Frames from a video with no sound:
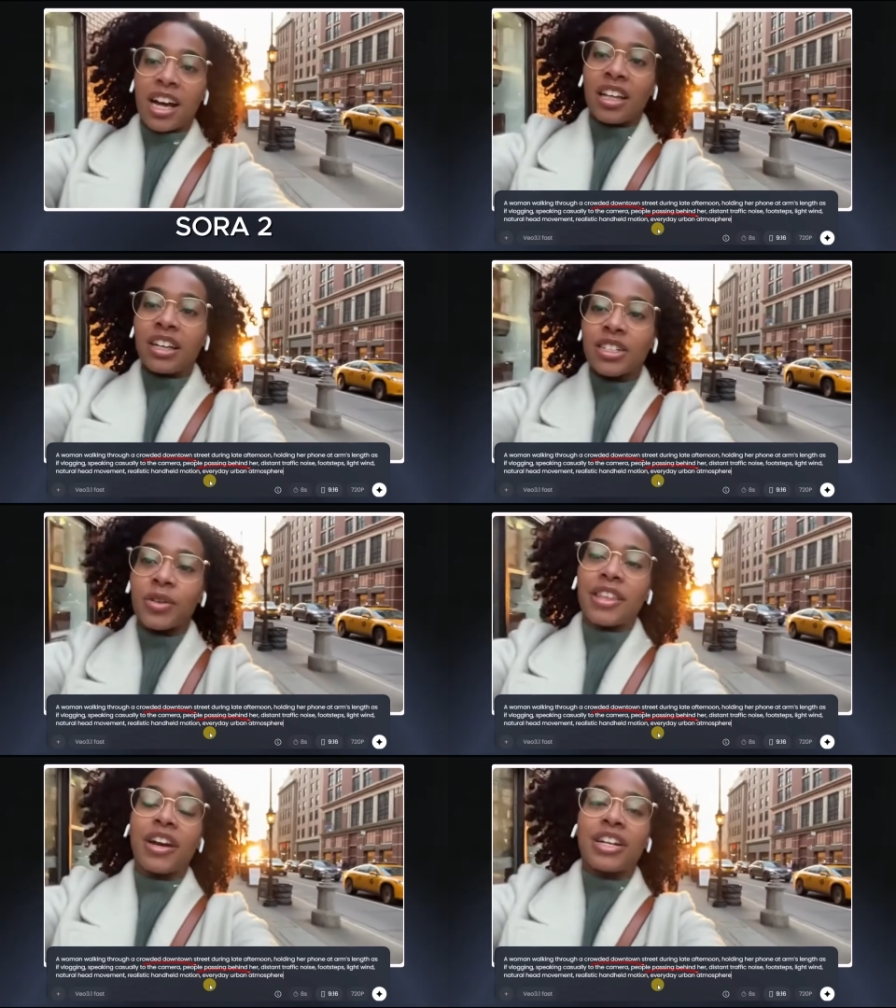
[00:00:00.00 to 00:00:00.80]
since I
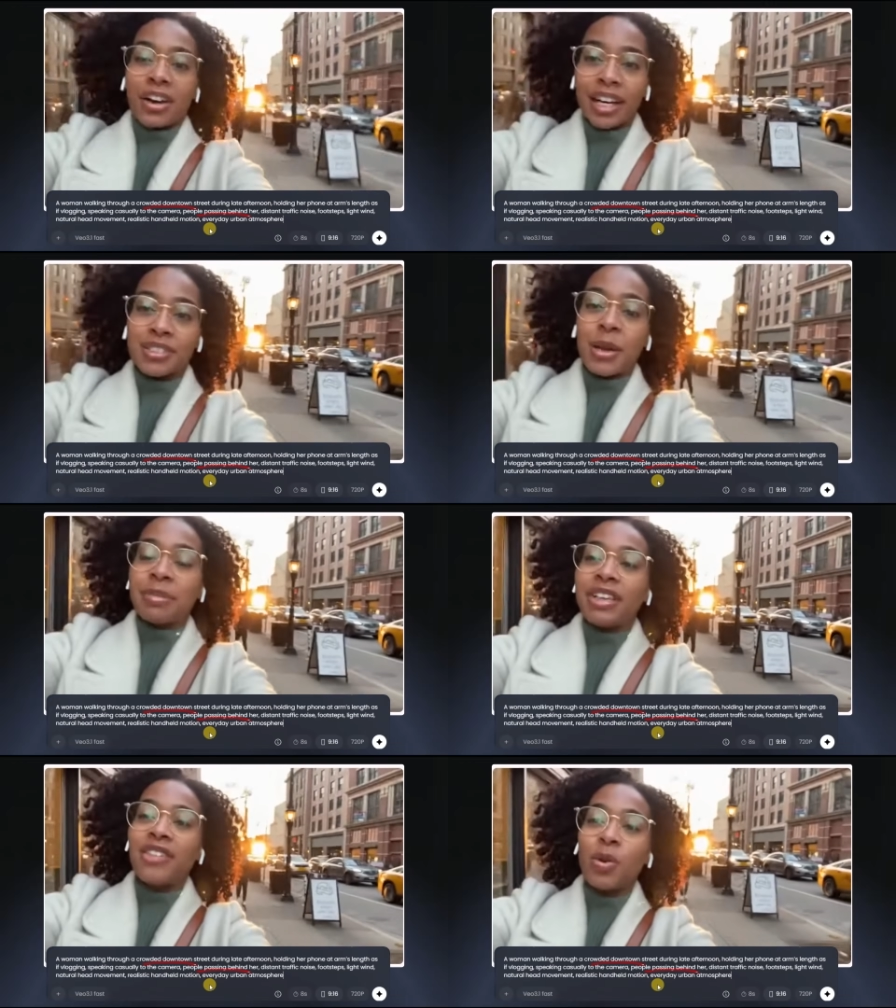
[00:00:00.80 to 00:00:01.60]
mentioned a crowded
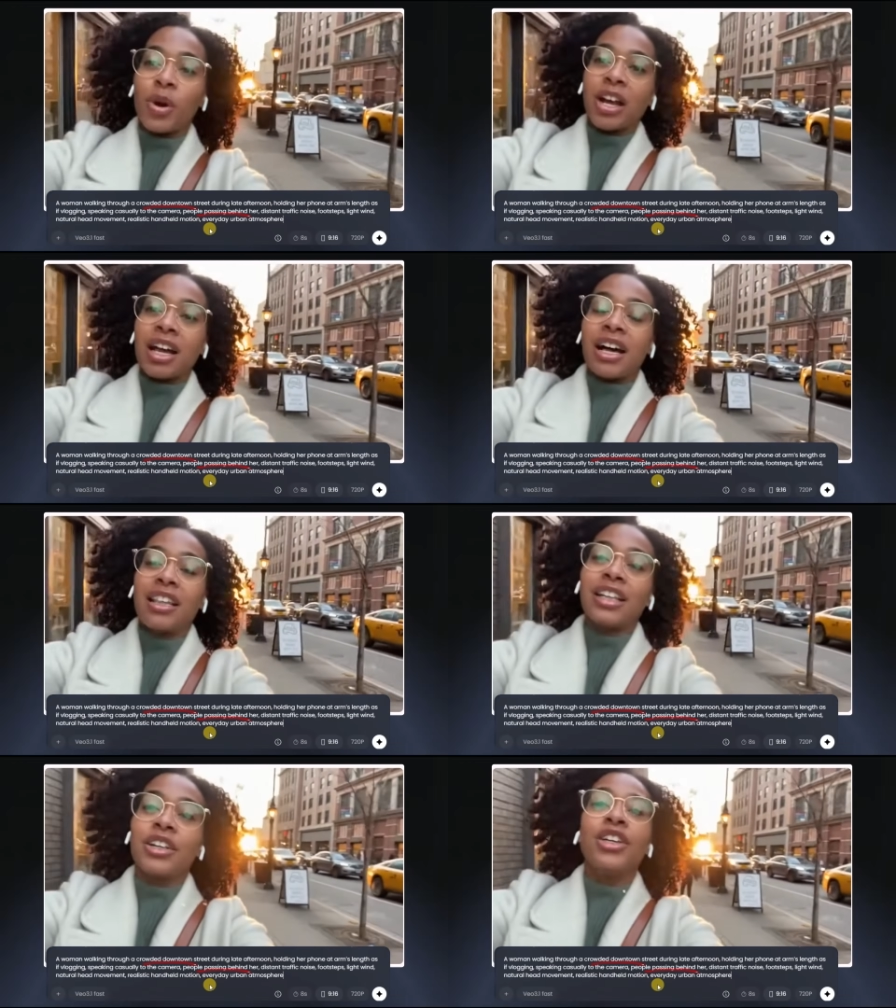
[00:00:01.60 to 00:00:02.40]
street with people
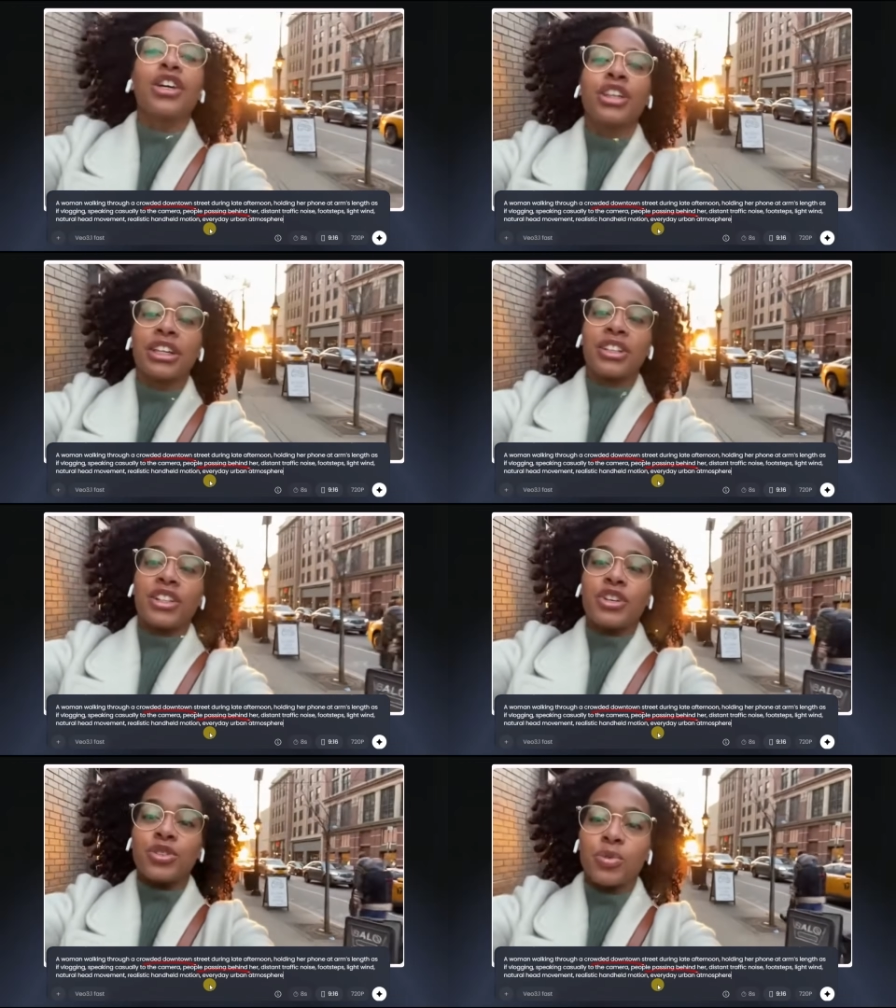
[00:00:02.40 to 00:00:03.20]
passing behind her.